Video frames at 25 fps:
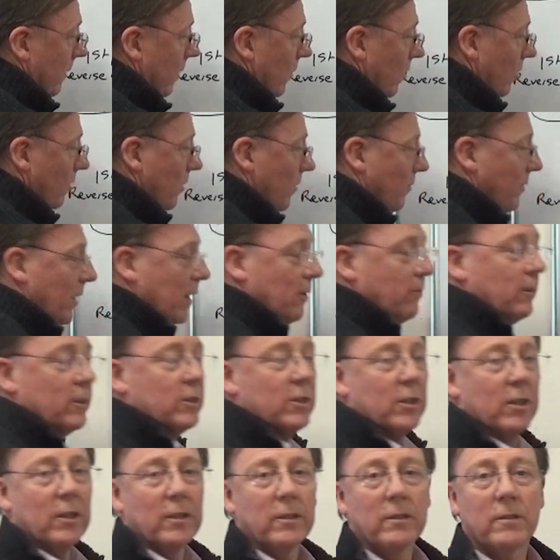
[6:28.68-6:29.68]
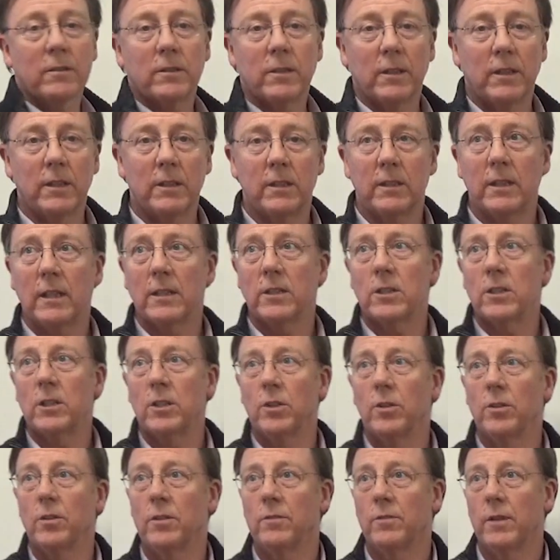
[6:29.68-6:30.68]
on the VAT return. So this is actually
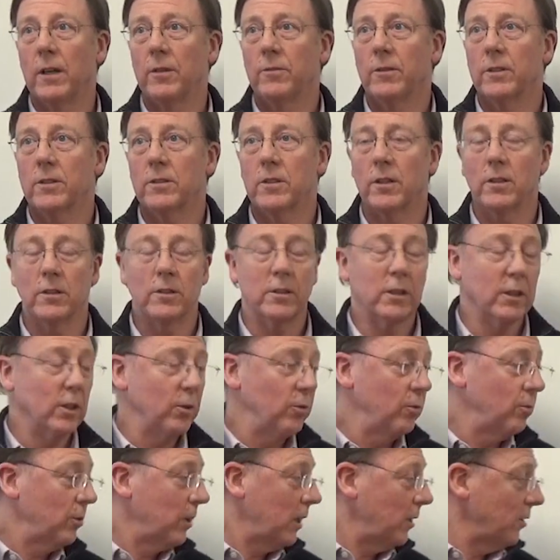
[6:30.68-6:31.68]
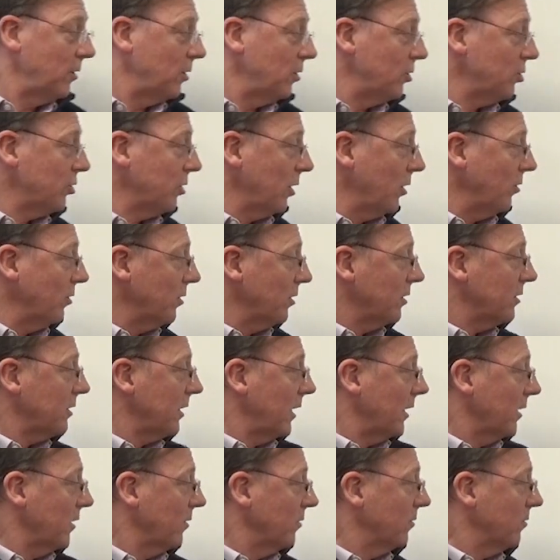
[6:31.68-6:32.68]
on the VAT return. So although you show your
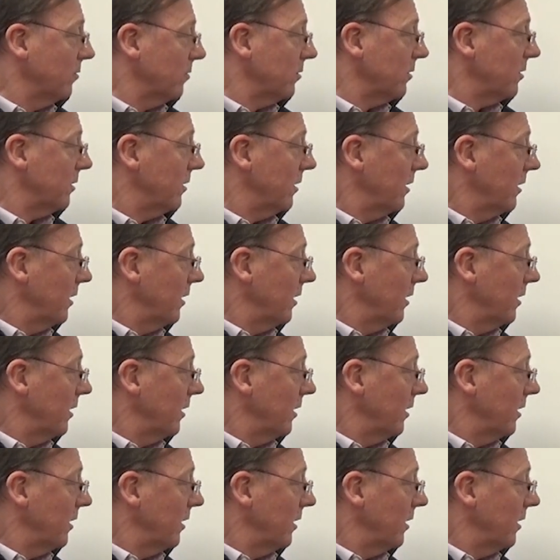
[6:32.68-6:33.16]
sales,